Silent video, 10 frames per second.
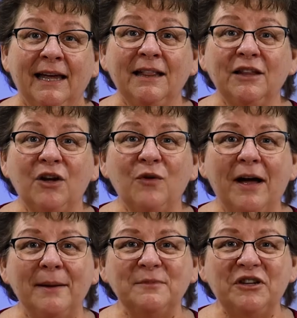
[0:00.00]
Hello,
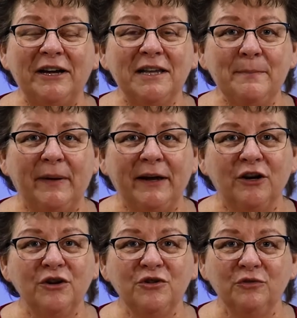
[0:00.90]
I'm Jackie
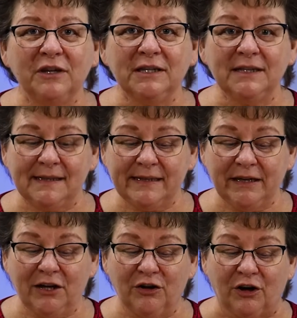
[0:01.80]
Beyer, New London
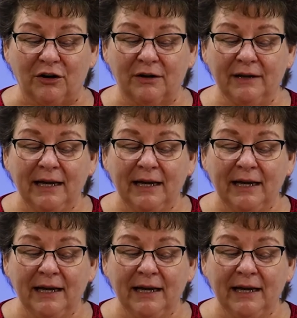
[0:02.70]
City Clerk.